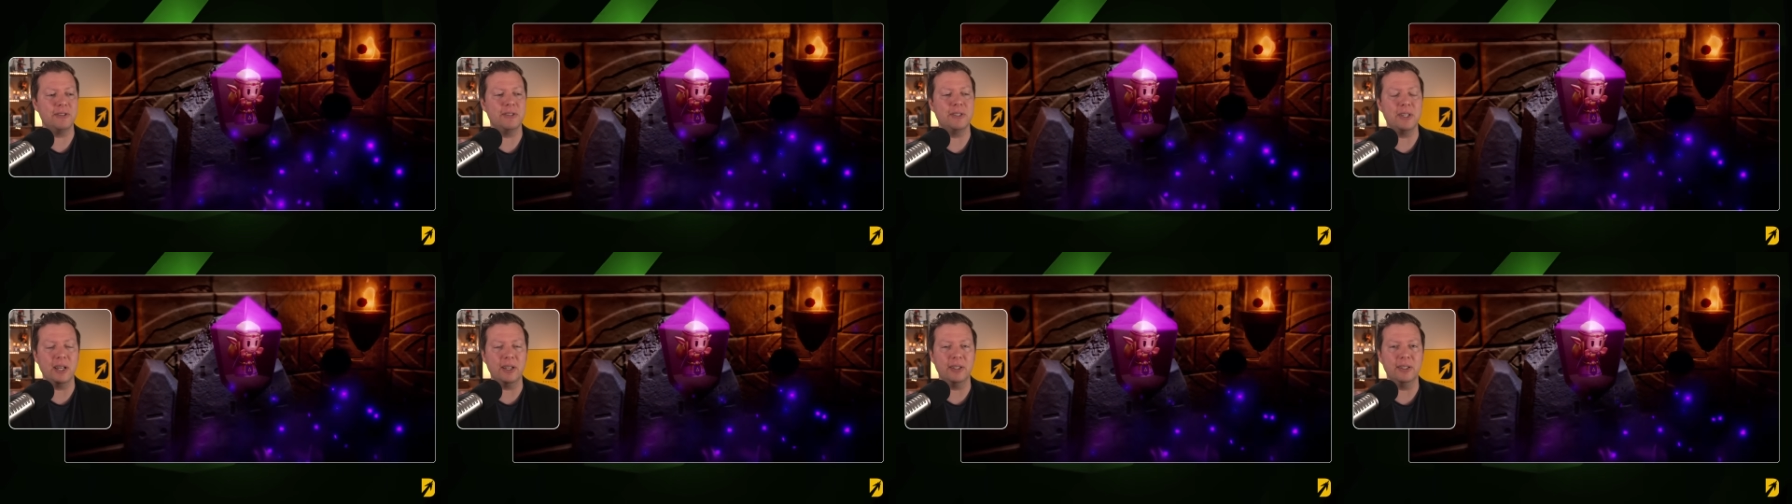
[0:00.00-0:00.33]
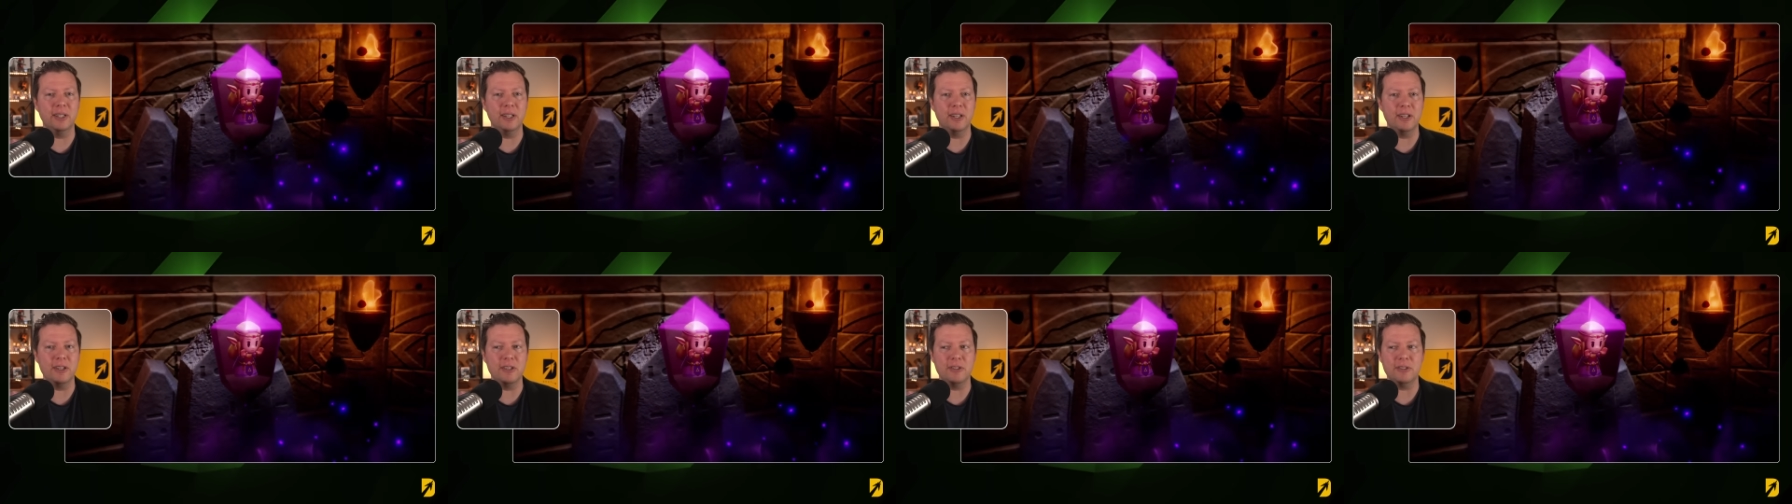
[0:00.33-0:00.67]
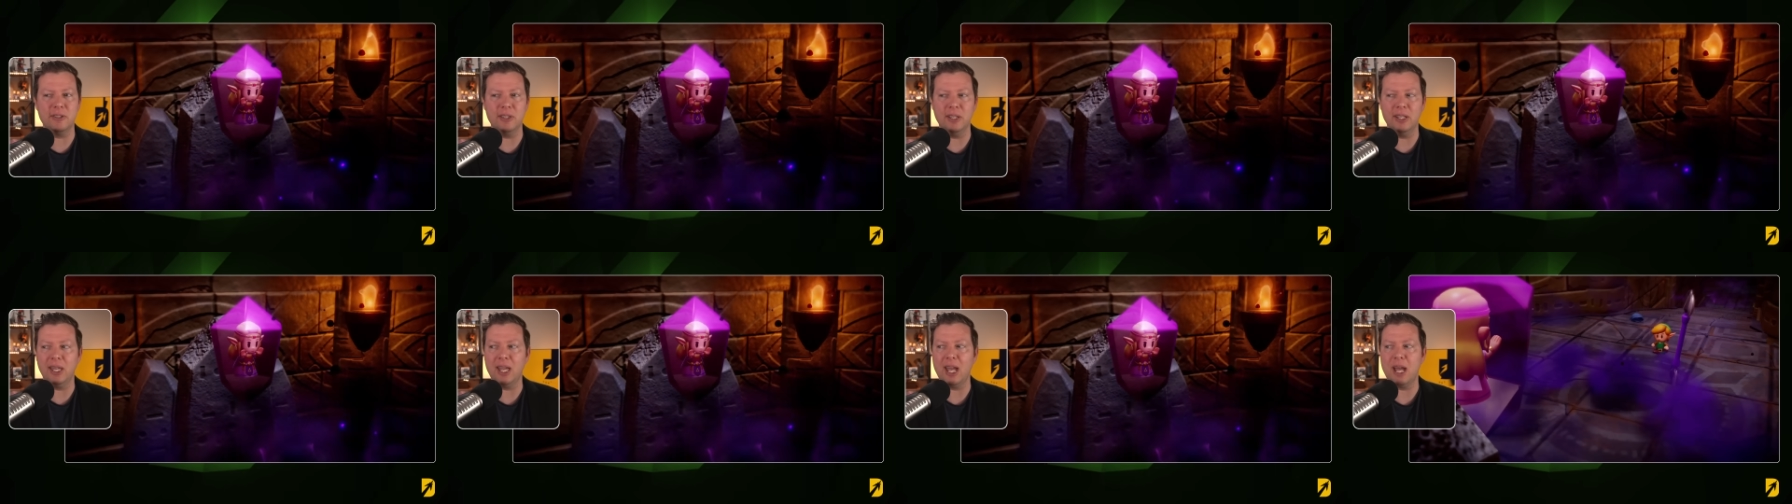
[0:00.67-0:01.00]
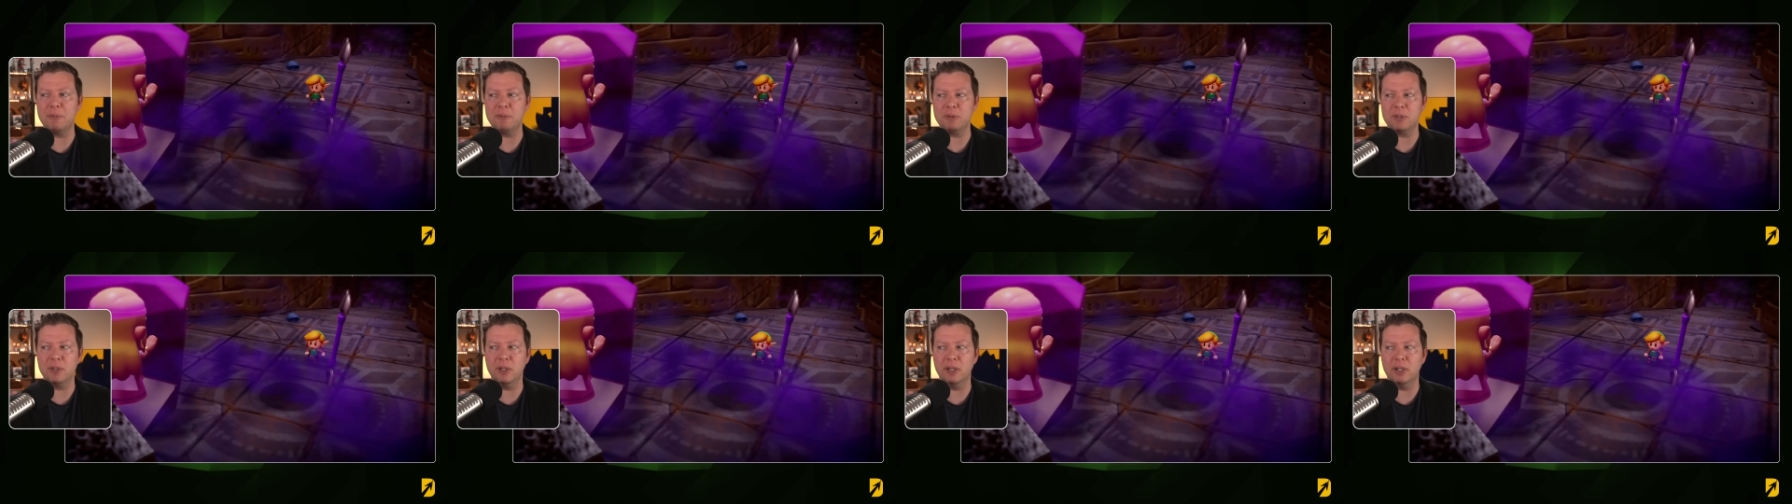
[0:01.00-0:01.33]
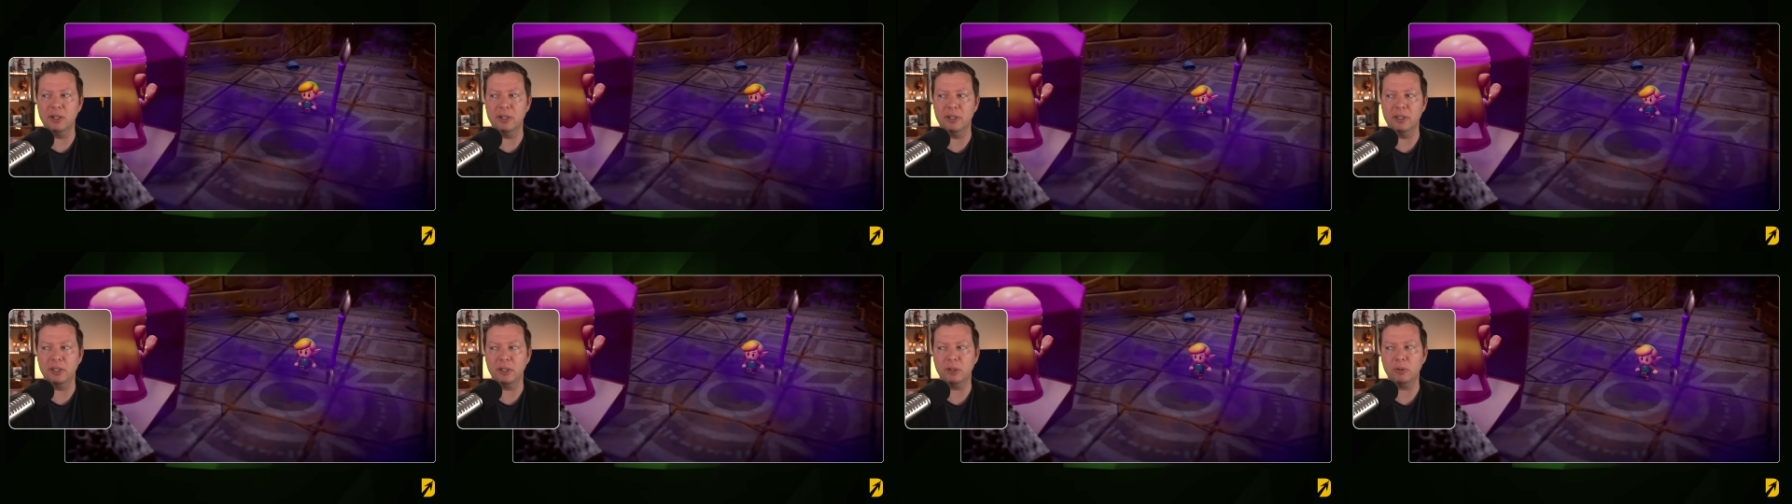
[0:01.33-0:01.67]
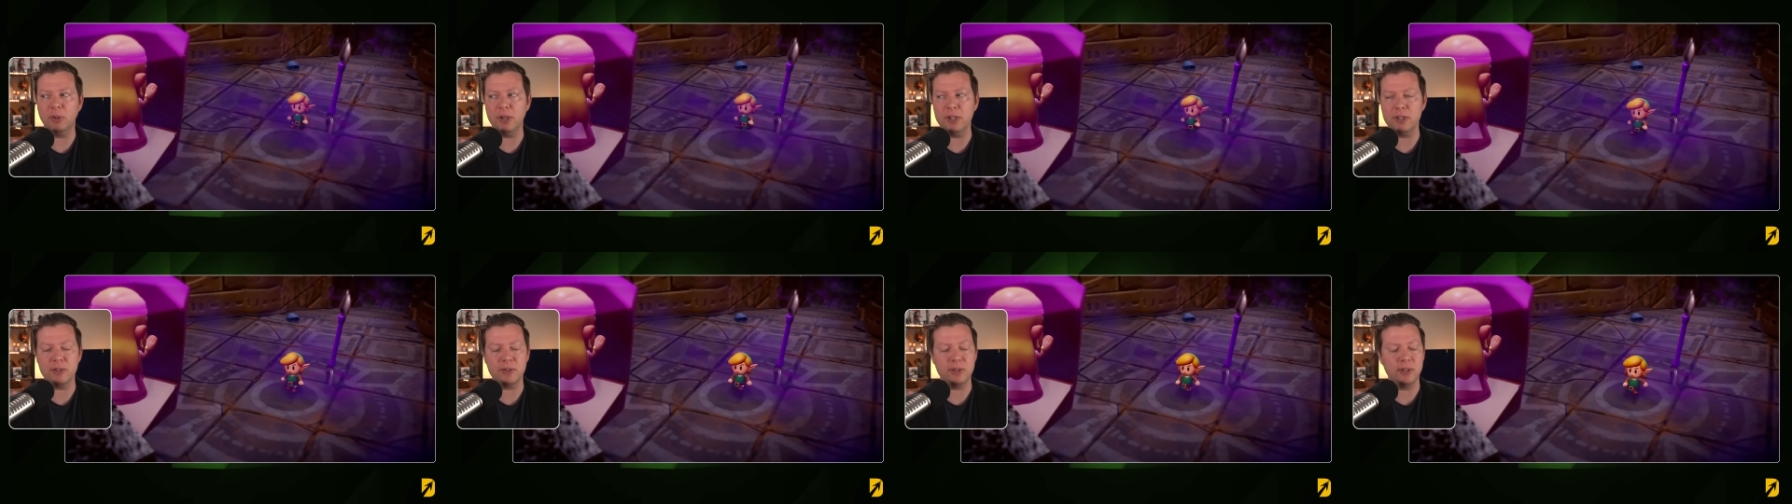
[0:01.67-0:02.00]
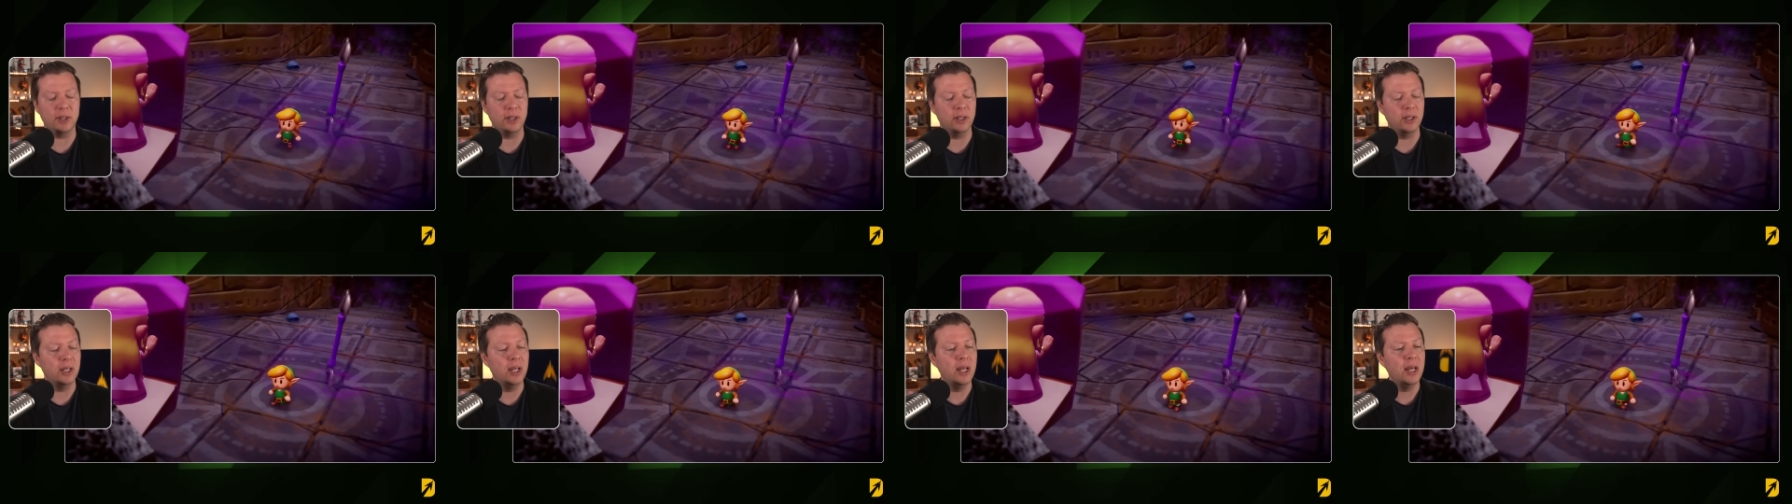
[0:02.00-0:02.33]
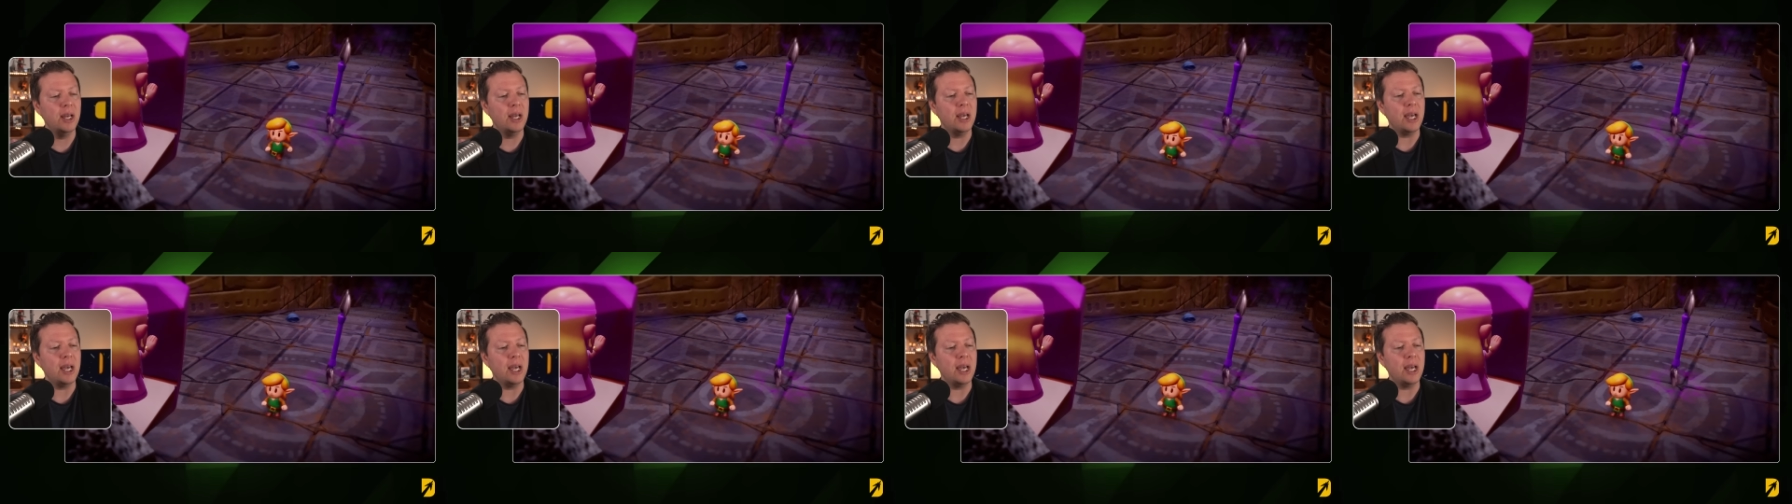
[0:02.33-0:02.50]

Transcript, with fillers: Zelda is encapsulated in the crystal.